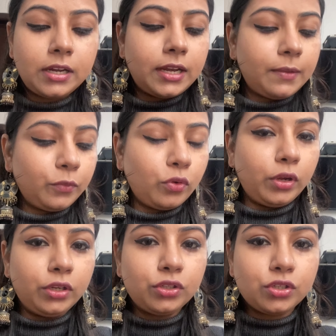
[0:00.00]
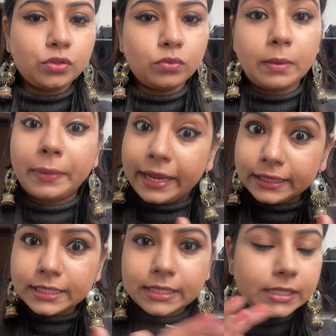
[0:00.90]
and I'm going to apply
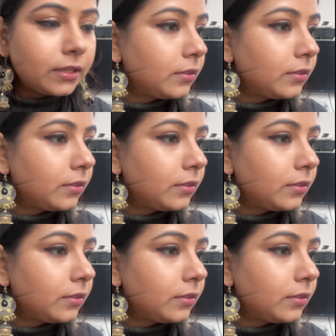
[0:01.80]
this,